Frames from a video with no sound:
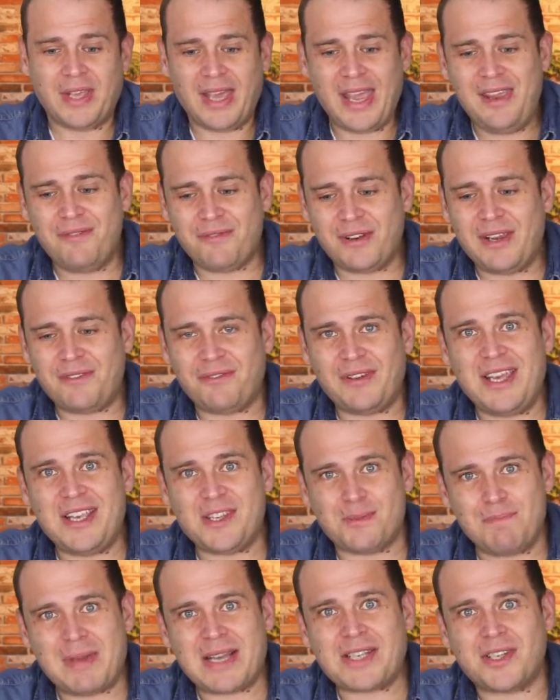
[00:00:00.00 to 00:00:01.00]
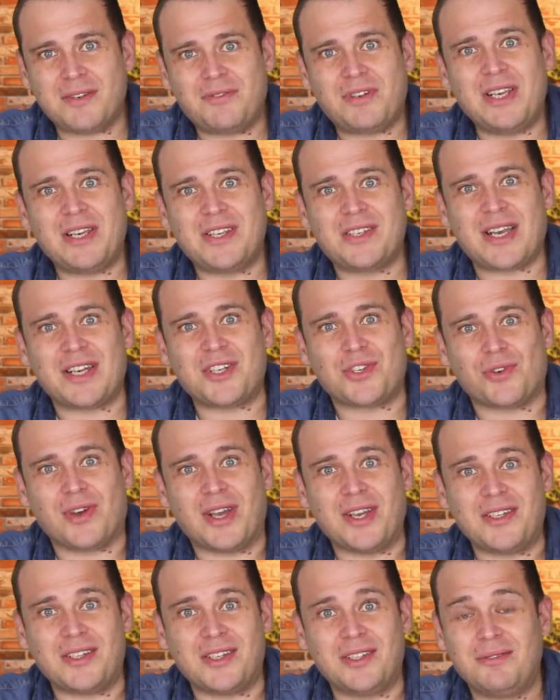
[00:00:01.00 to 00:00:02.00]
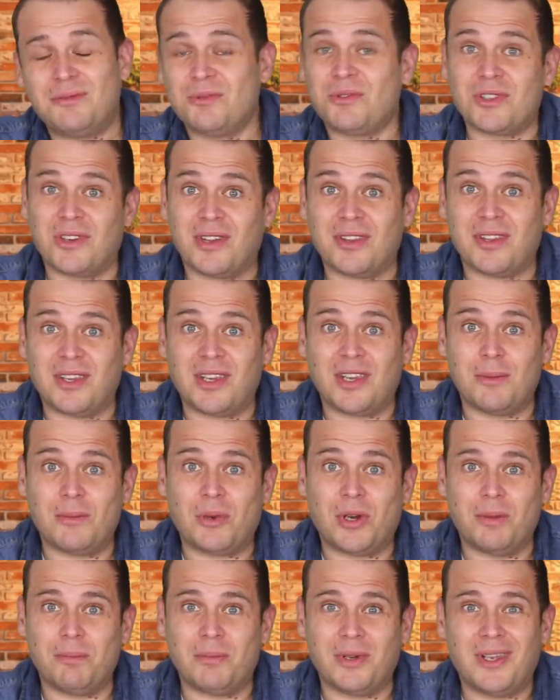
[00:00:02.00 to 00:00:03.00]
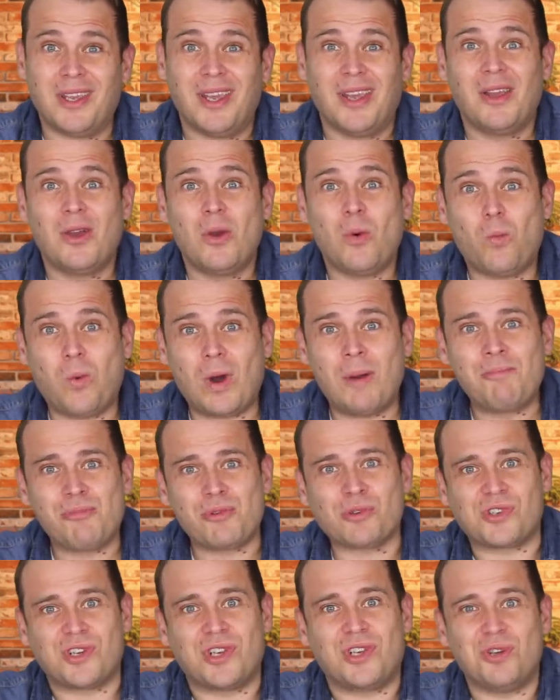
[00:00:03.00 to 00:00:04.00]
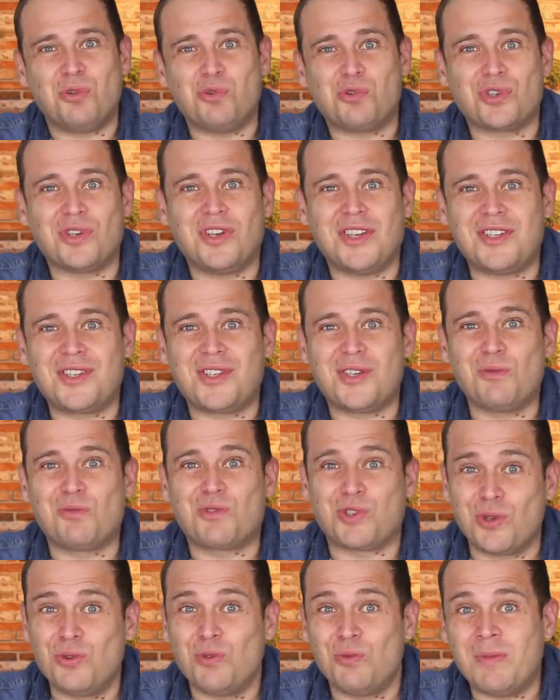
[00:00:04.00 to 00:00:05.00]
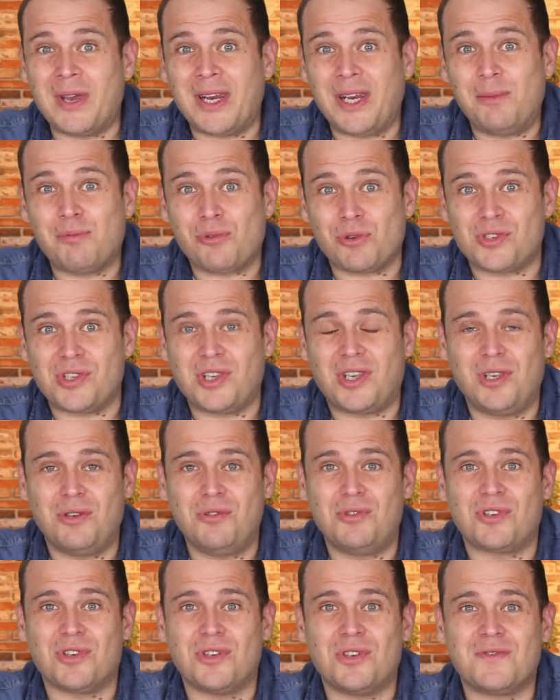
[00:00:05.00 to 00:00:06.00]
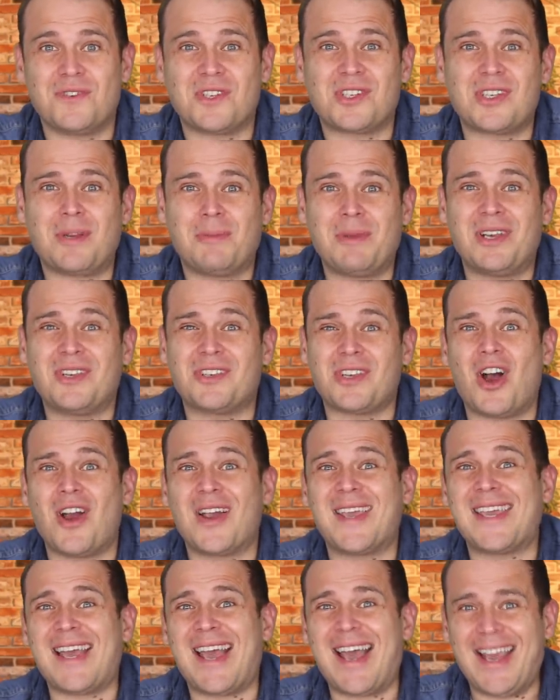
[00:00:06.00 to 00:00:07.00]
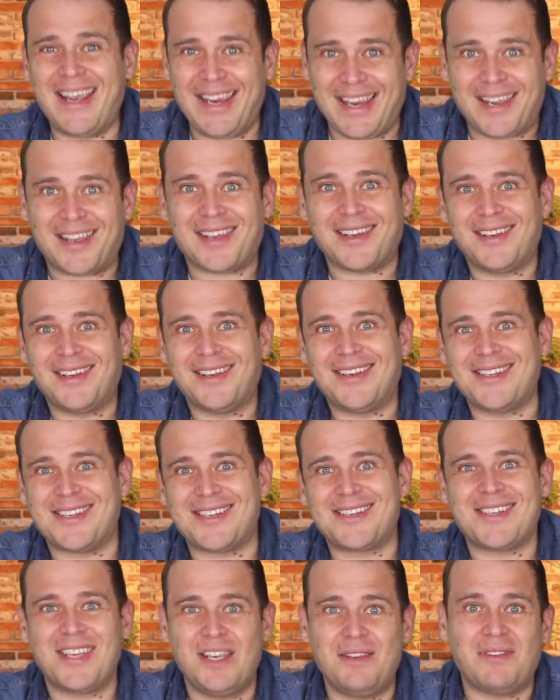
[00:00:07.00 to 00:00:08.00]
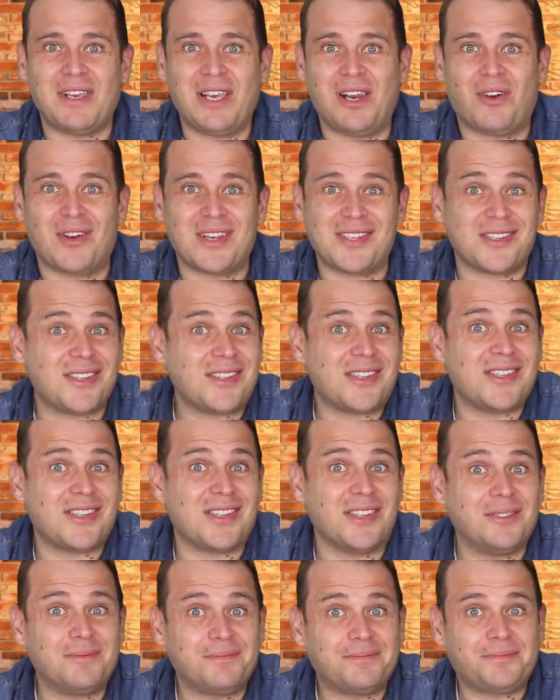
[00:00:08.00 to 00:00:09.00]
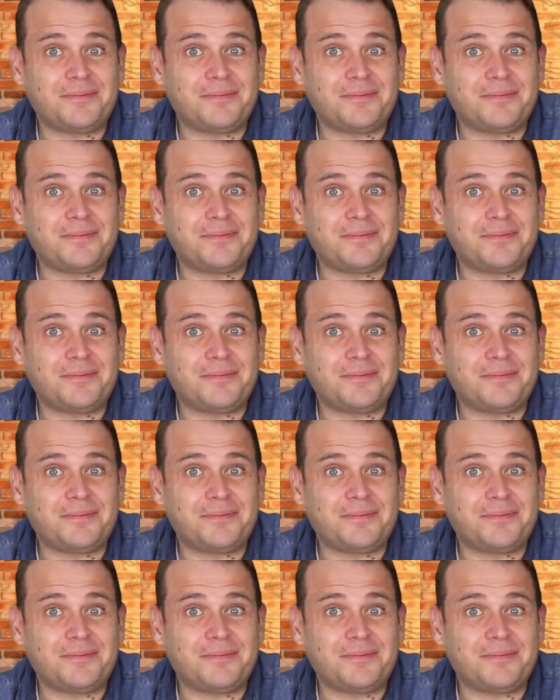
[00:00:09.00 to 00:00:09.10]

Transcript: even if it is massively exaggerated, which I think it might be, one prosecution is still too many prosecutions for something as archaic as a T V licence, isn't it?